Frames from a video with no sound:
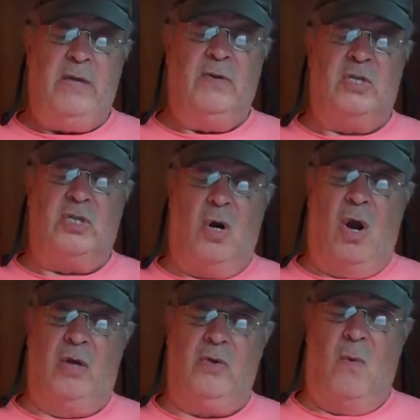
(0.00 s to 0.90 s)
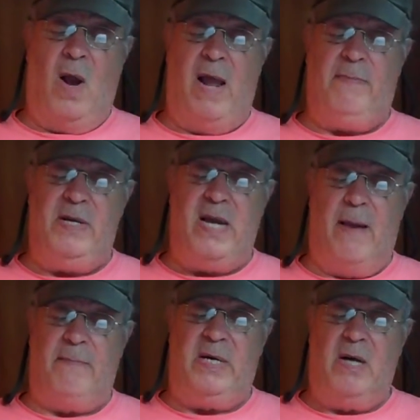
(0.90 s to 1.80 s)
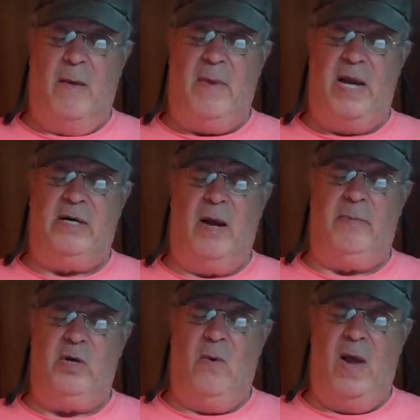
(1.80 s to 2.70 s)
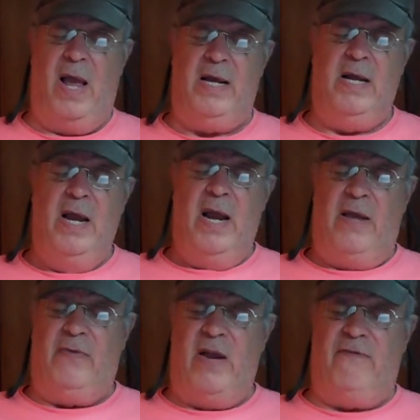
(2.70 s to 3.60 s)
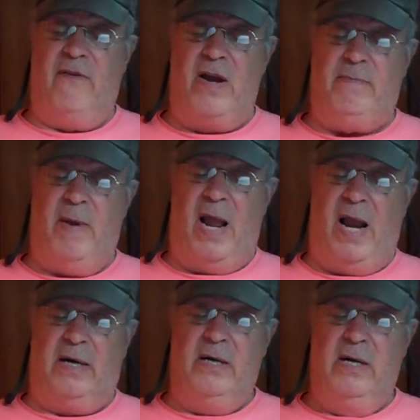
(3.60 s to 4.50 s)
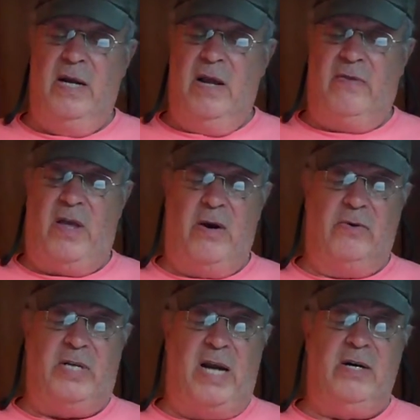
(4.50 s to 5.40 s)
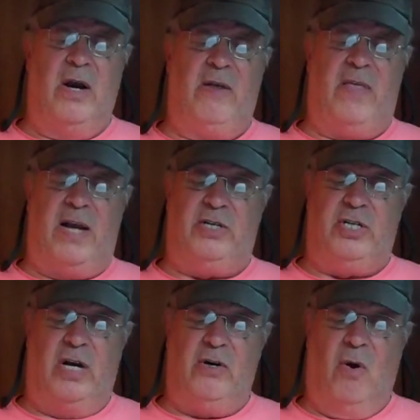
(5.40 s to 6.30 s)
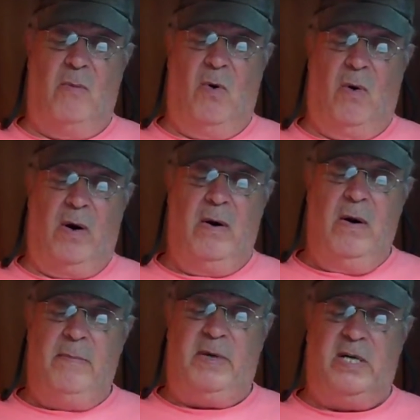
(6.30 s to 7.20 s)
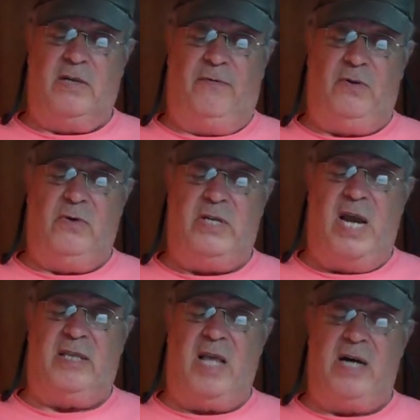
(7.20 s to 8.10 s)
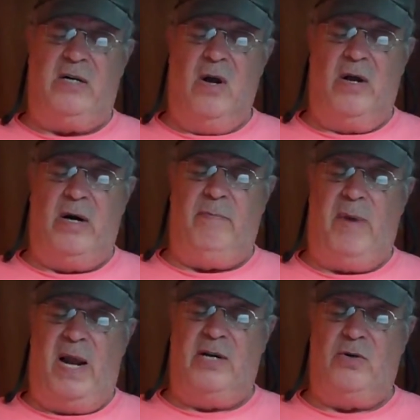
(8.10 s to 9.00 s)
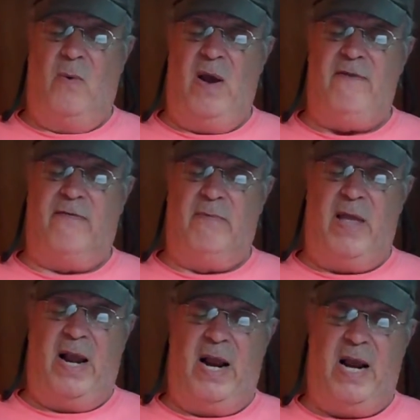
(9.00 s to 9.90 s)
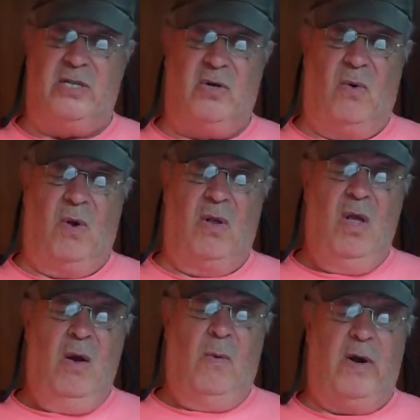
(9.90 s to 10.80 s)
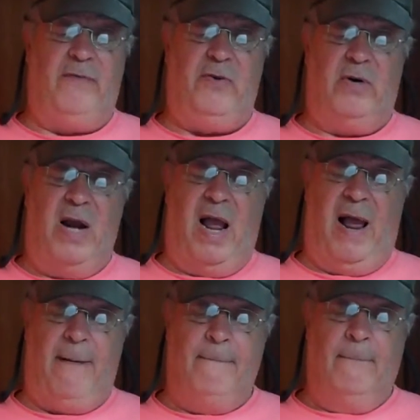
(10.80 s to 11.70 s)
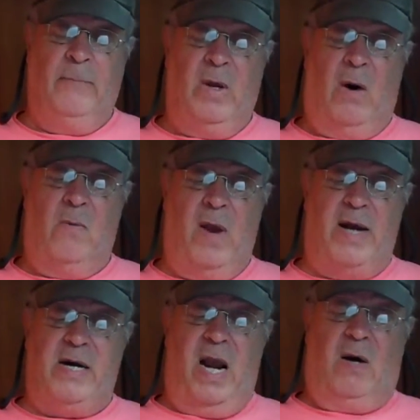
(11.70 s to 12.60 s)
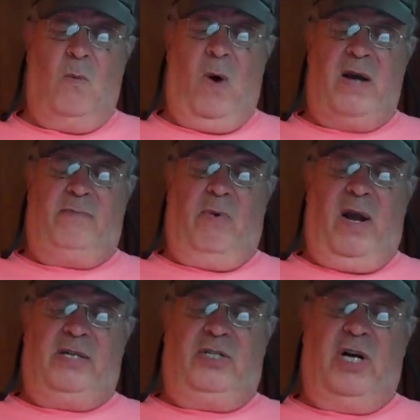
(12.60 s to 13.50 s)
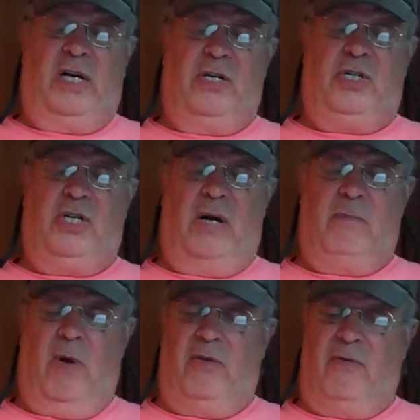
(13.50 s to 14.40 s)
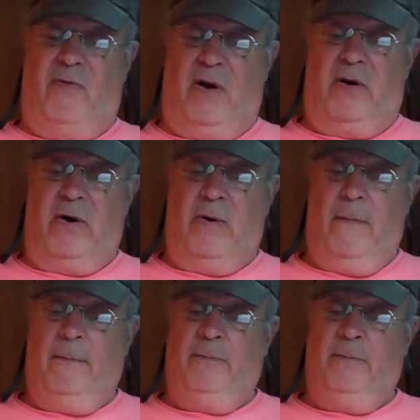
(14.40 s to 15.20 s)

In the song, the YBM become NWA, and they fight back. They don't take none of that shit no more, because if you take that gun and badge away from that asshole, what have you got? A redneck, white bread, chicken shit motherfucker